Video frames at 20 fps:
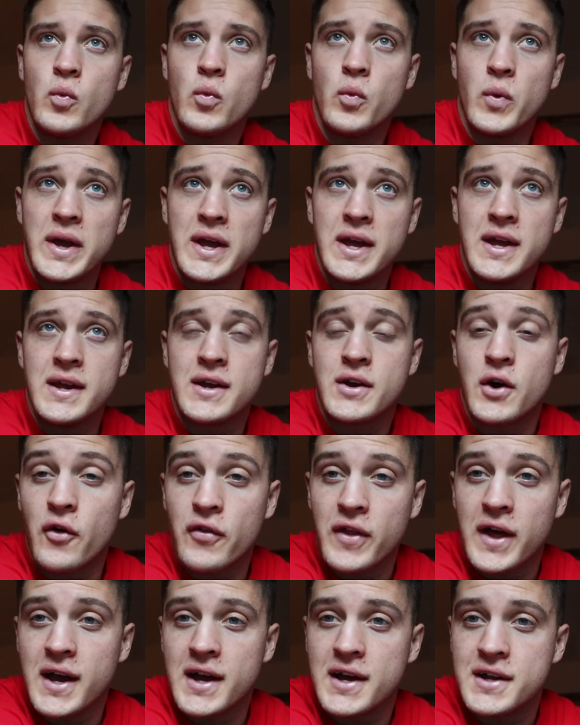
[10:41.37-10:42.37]
We
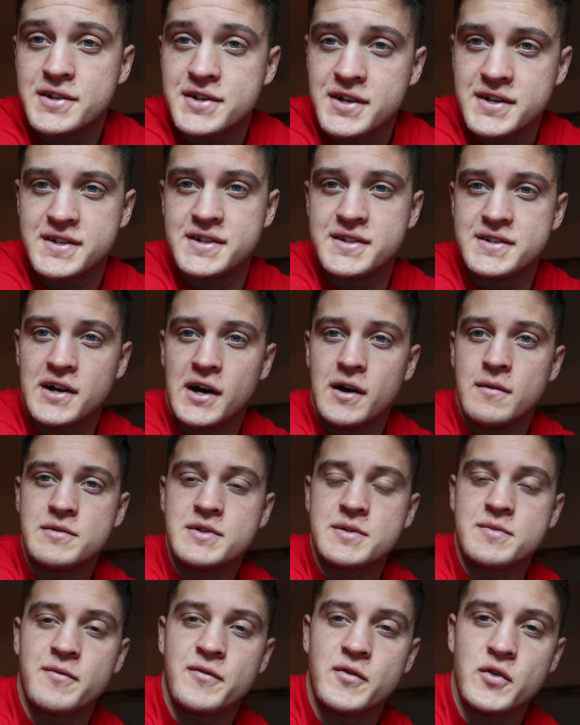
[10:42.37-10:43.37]
got there just in time,
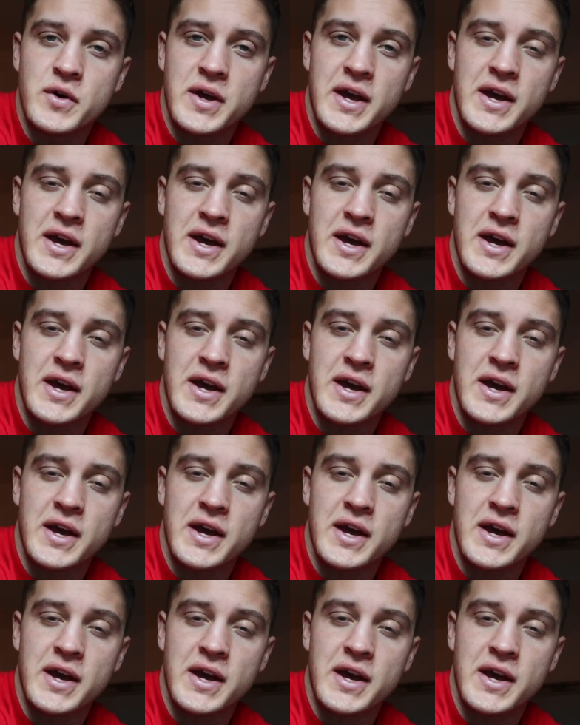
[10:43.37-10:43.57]
just before